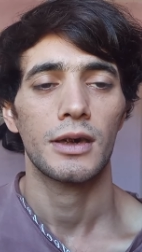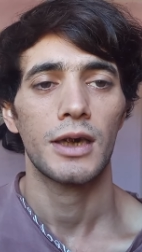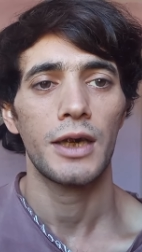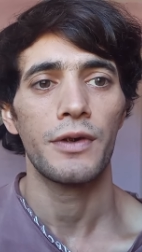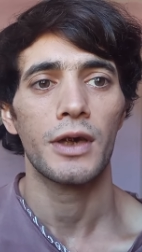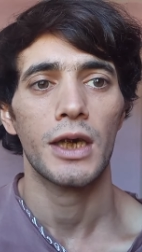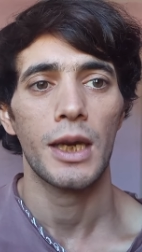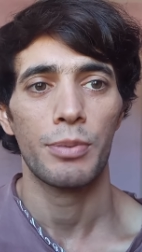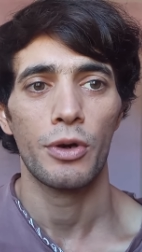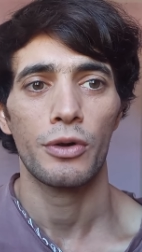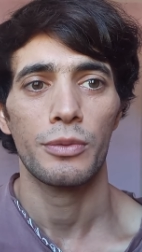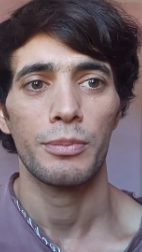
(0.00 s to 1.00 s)
living
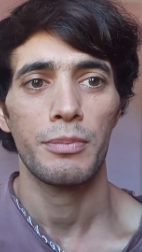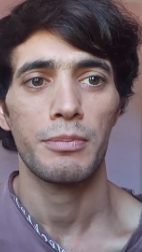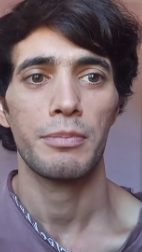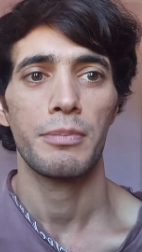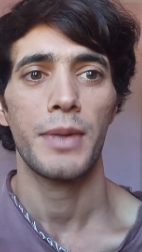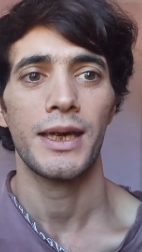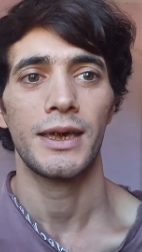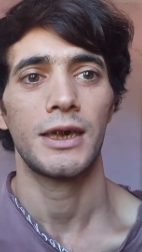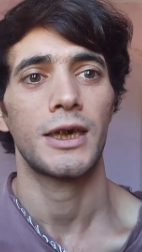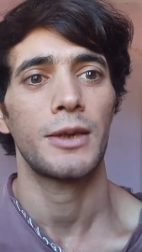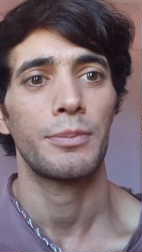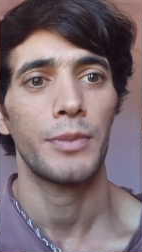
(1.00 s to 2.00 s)
abroad made
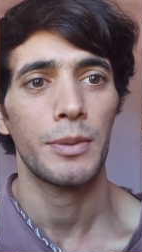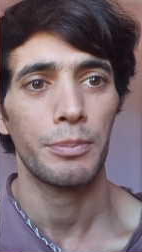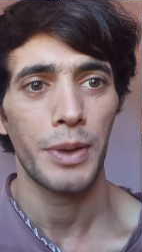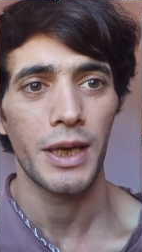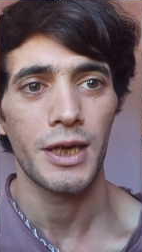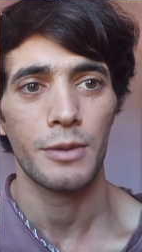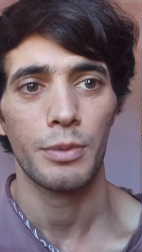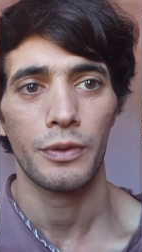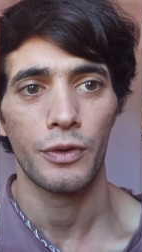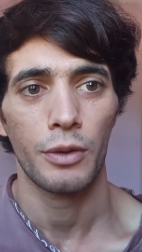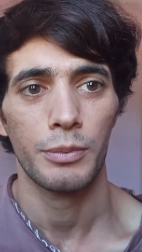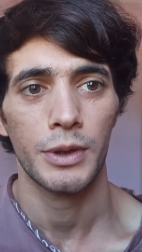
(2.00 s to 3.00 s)
it impossible
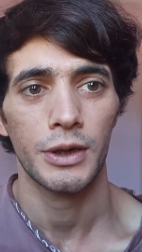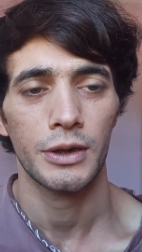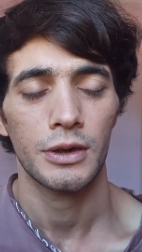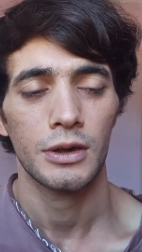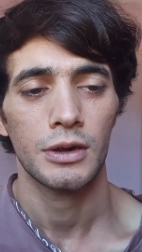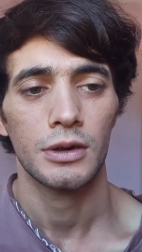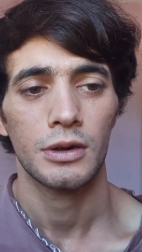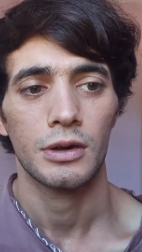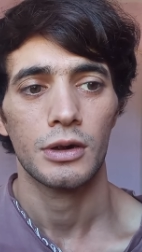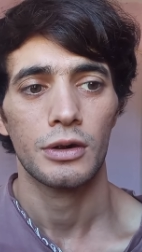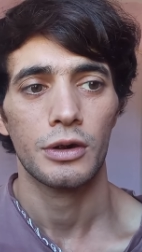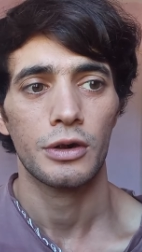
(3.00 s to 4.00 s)
for me
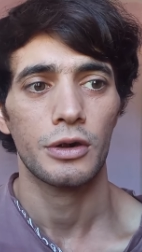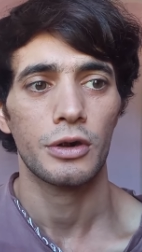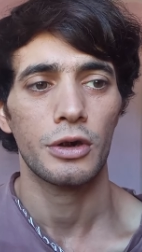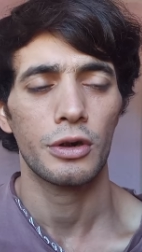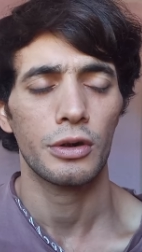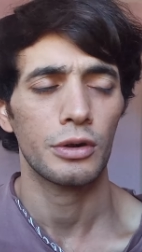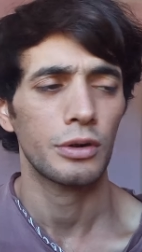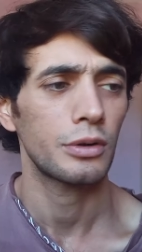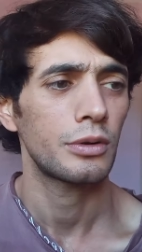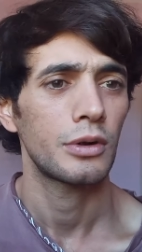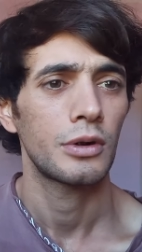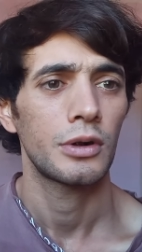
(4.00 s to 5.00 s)
to,
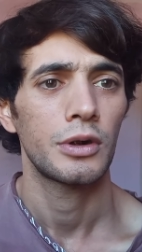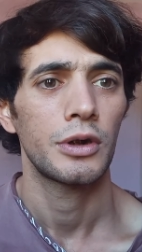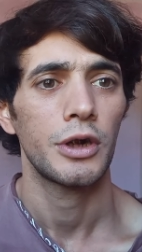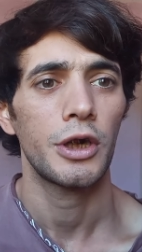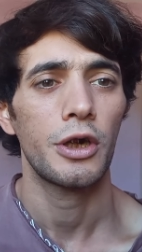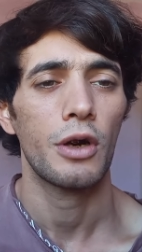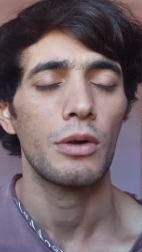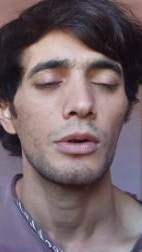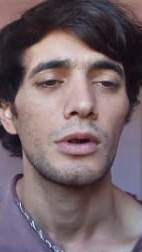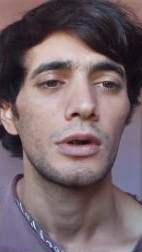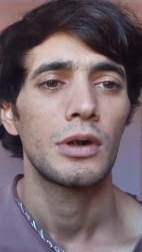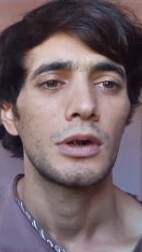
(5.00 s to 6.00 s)
you know,
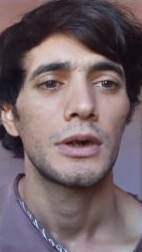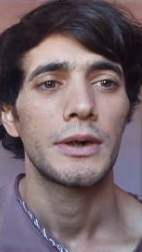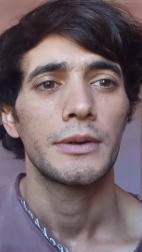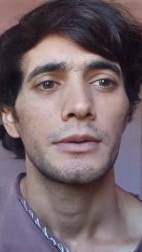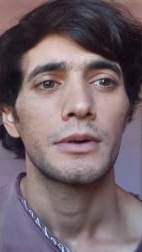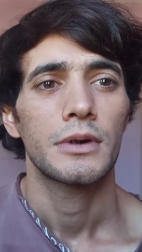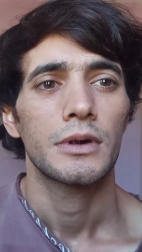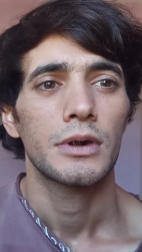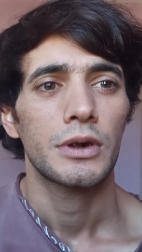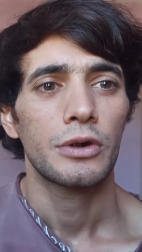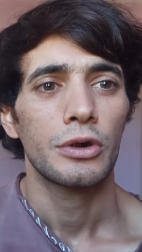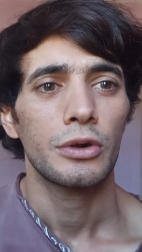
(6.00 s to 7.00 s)

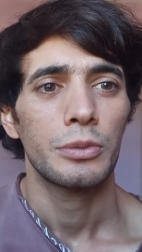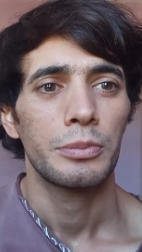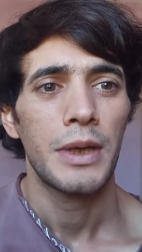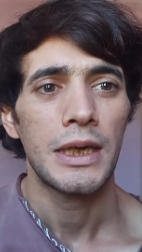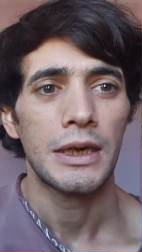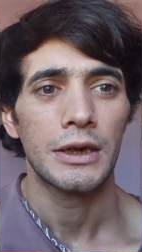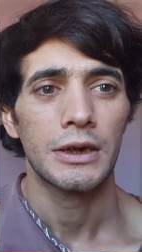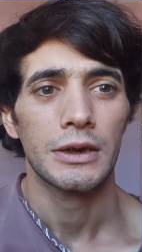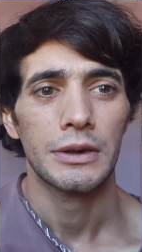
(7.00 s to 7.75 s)
to make